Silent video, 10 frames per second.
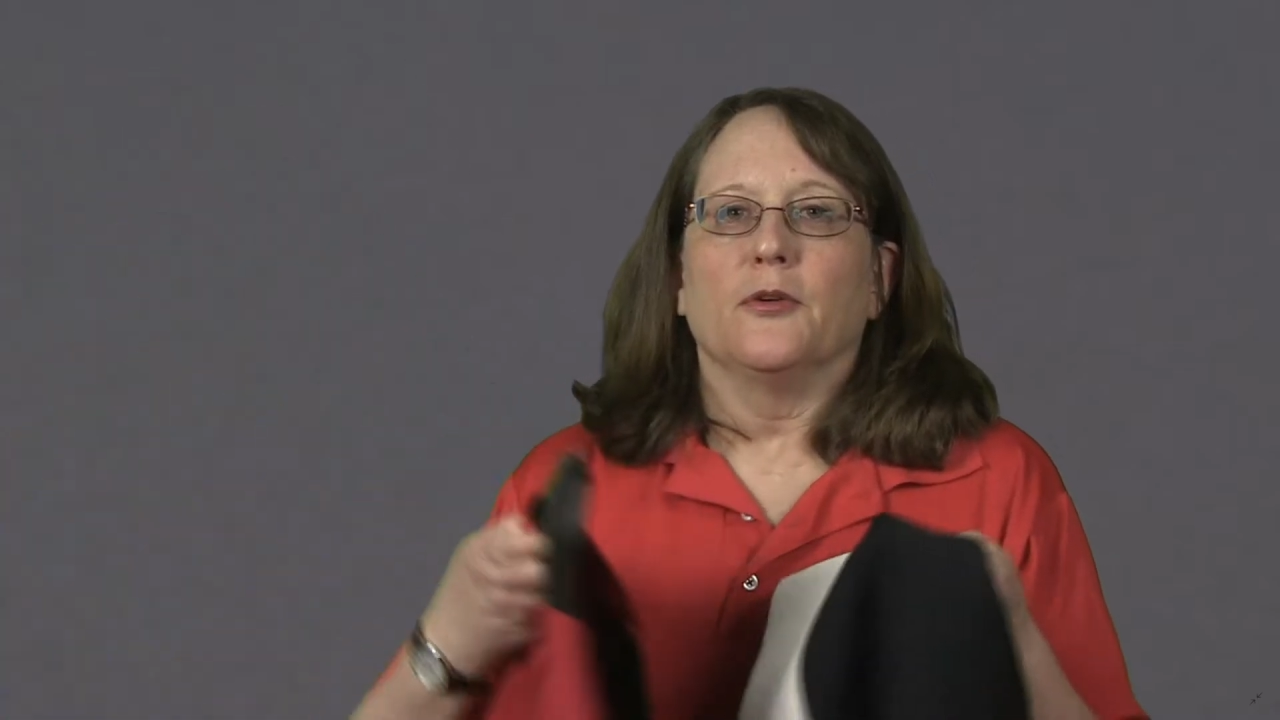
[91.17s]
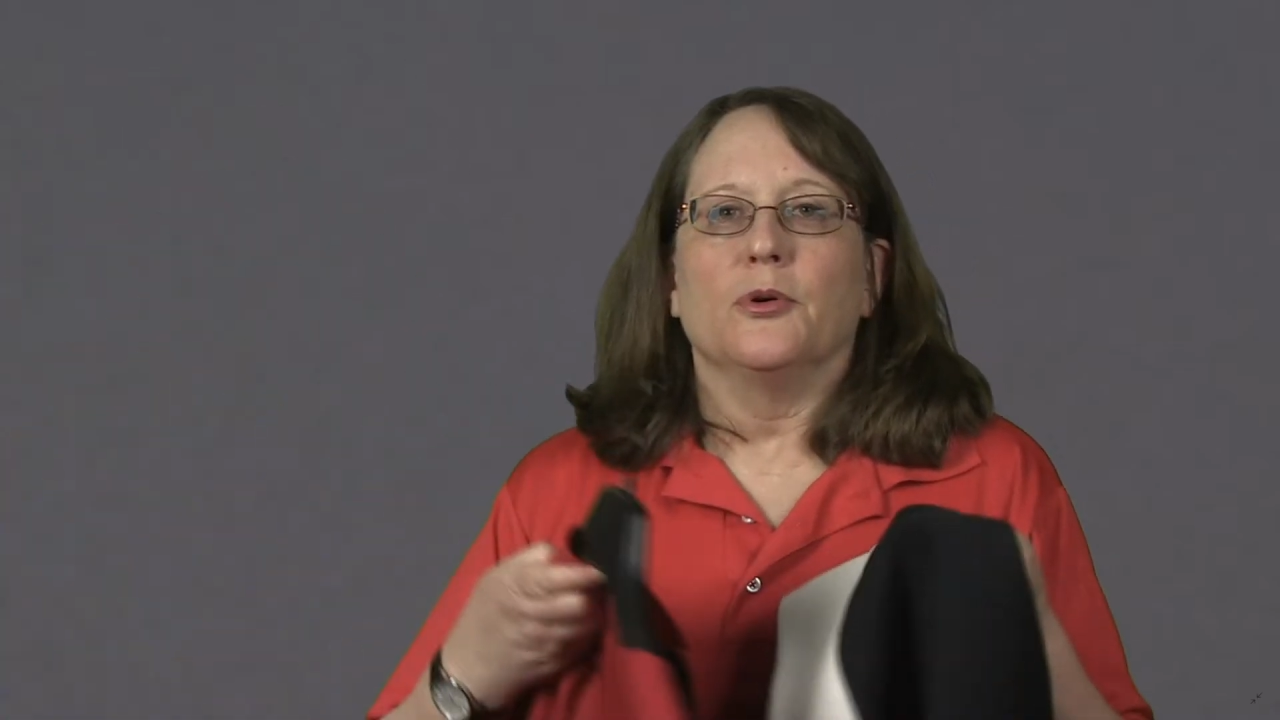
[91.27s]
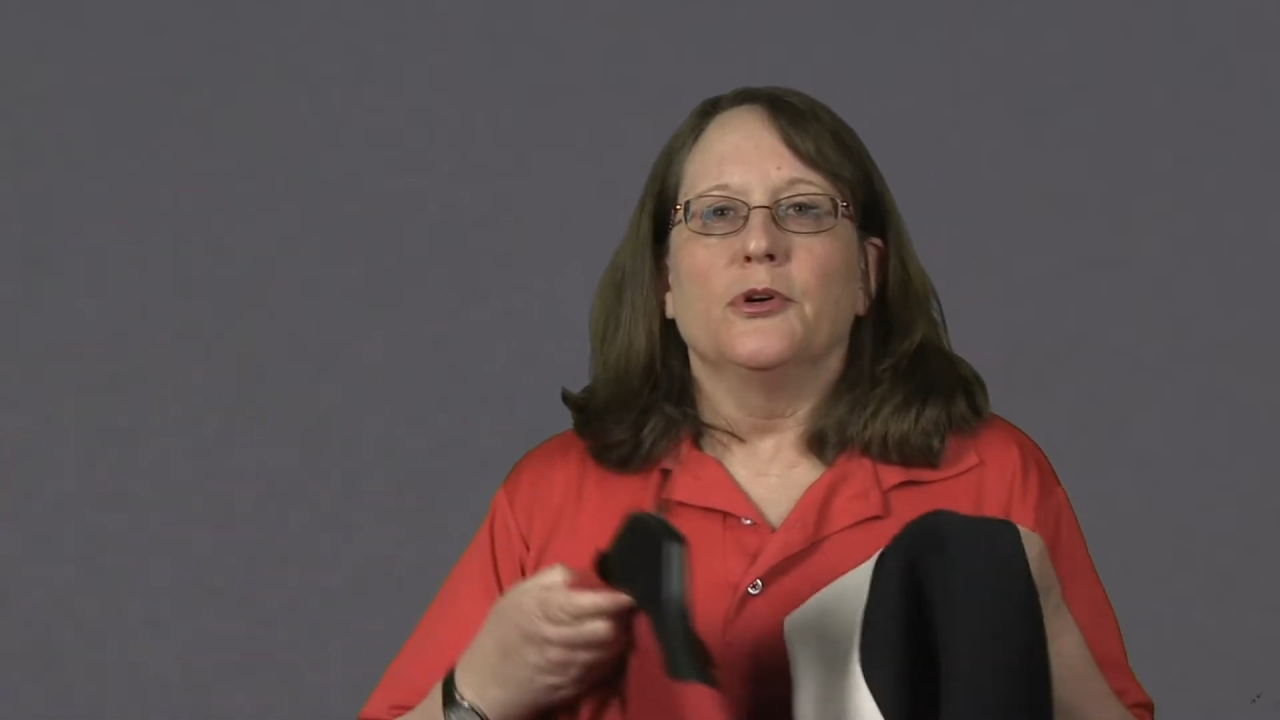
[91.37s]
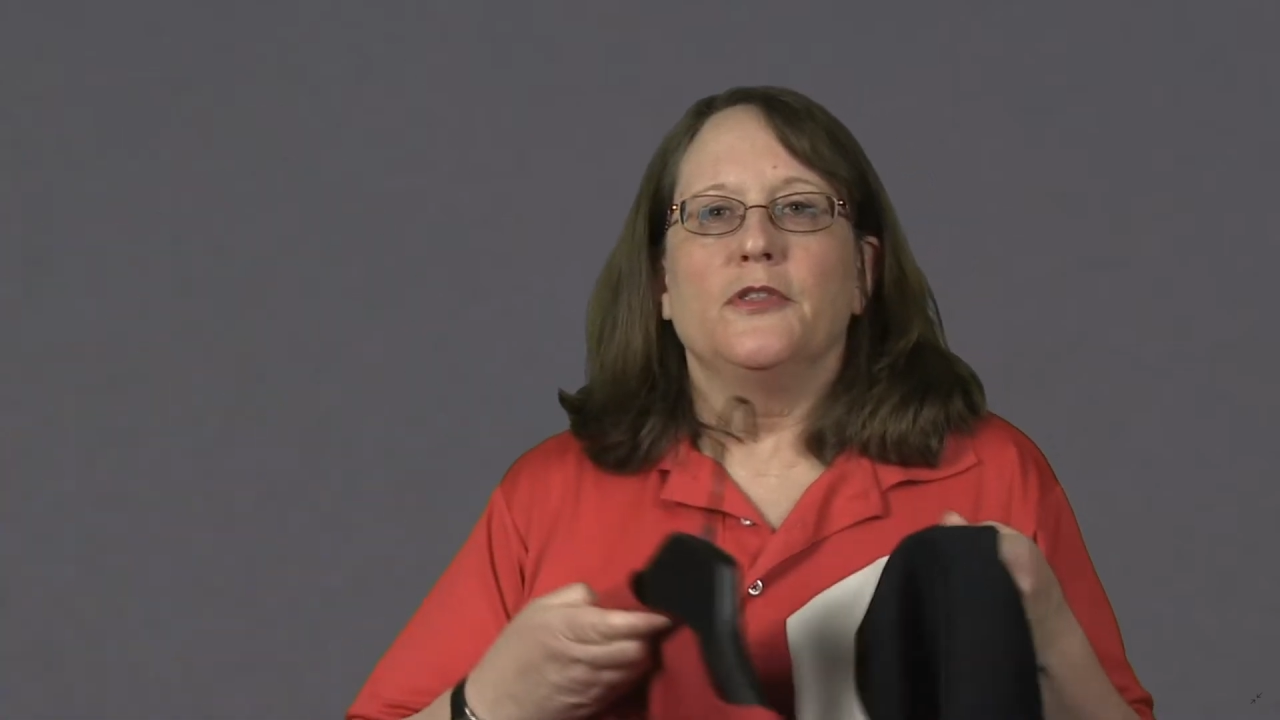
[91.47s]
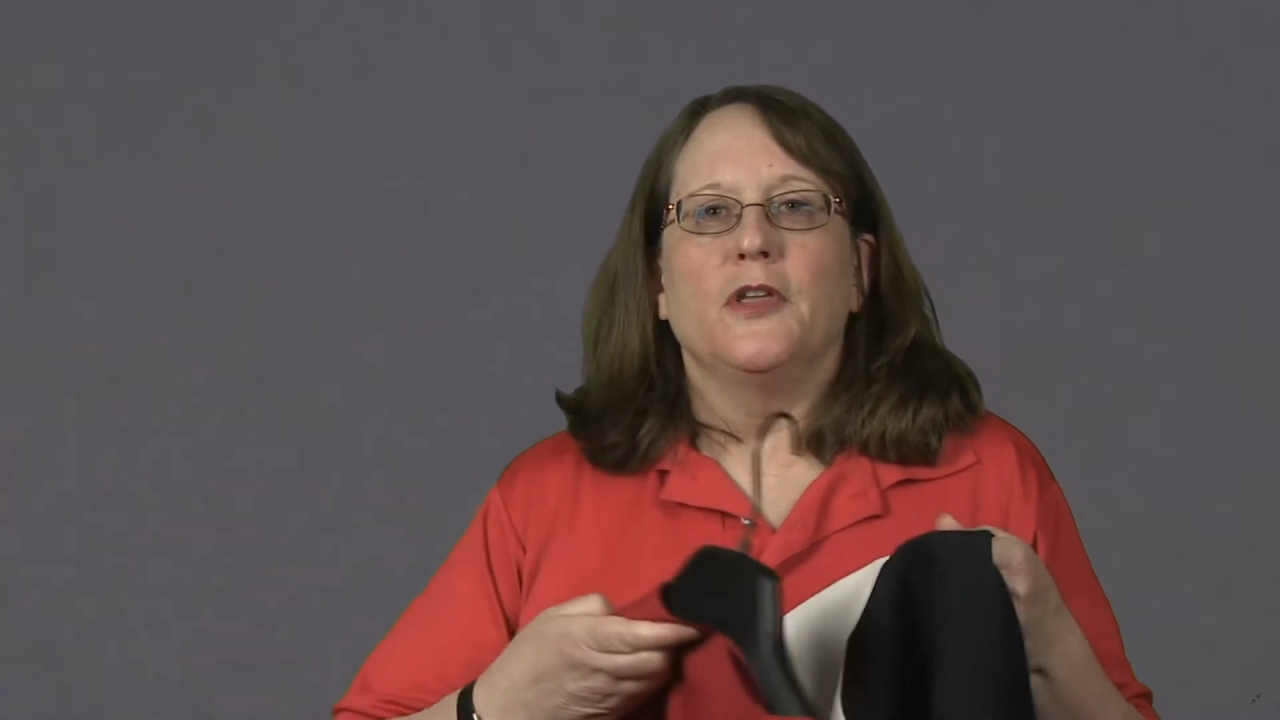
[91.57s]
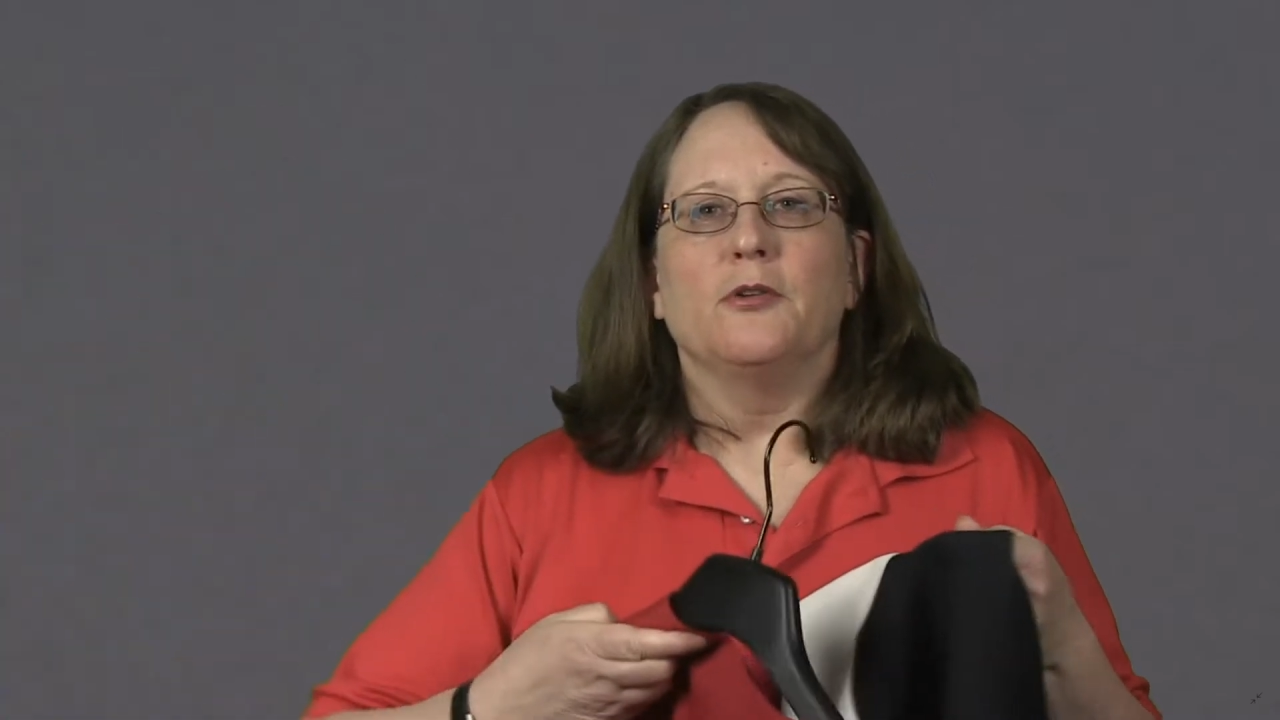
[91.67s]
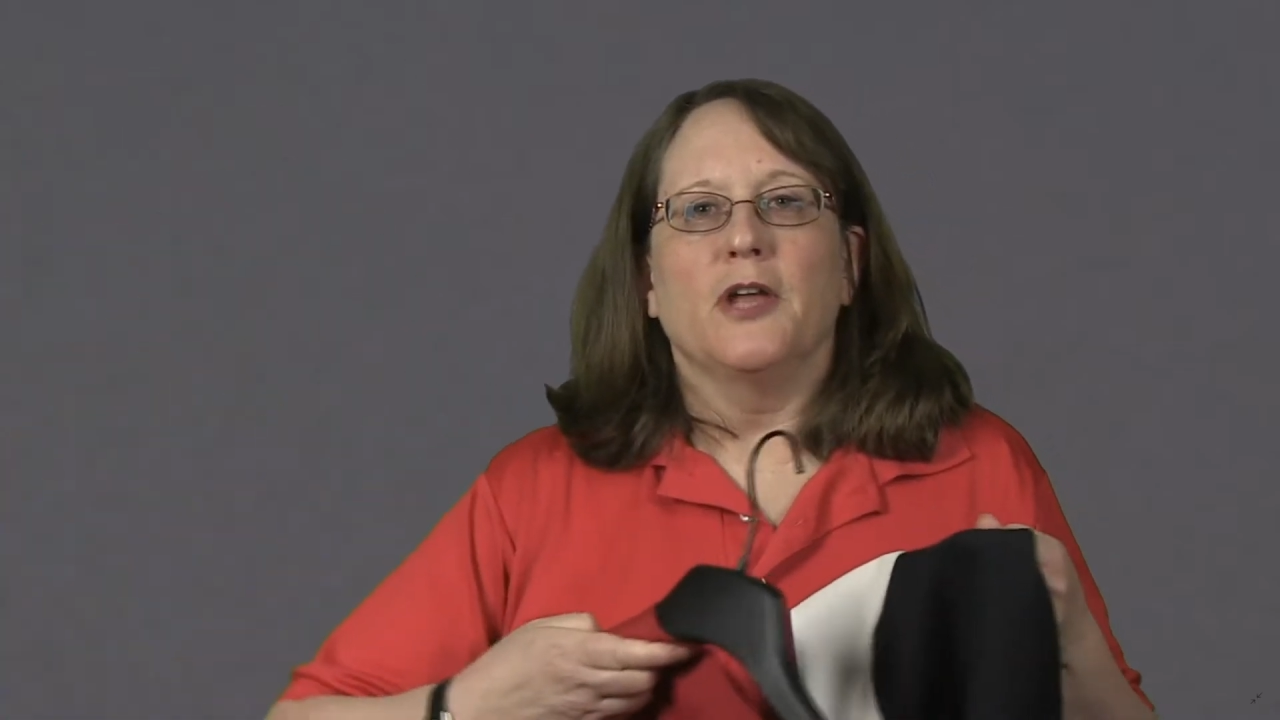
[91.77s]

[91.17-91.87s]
hood that